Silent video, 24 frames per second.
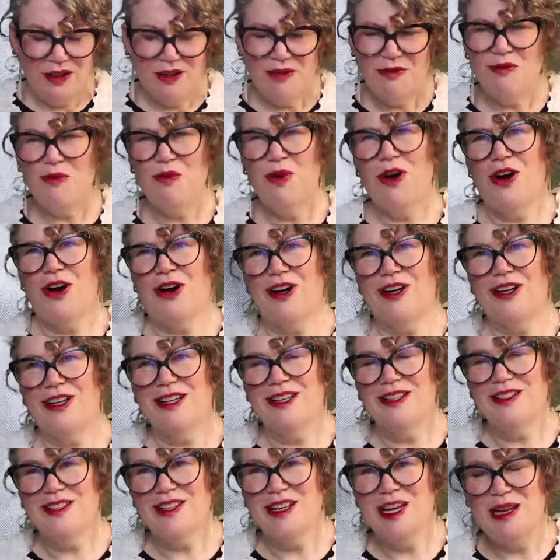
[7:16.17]
"What!"
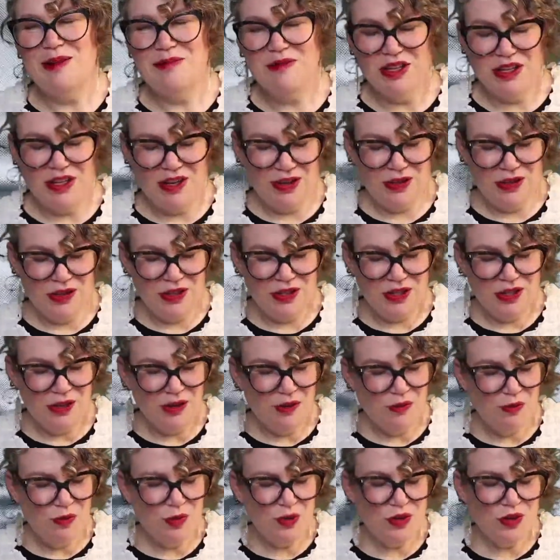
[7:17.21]
exclaimed the ghost,
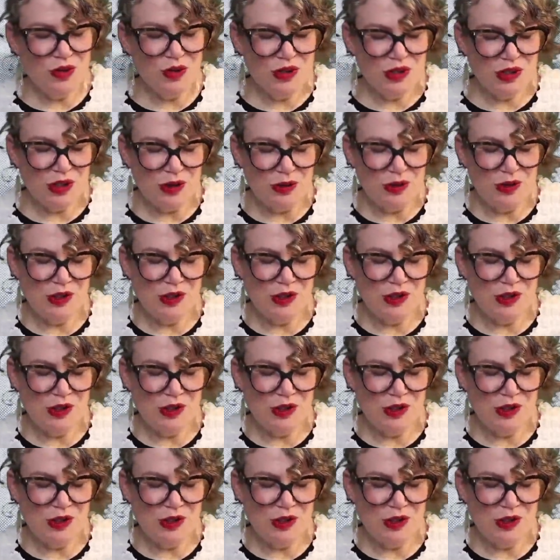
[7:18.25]
"would you so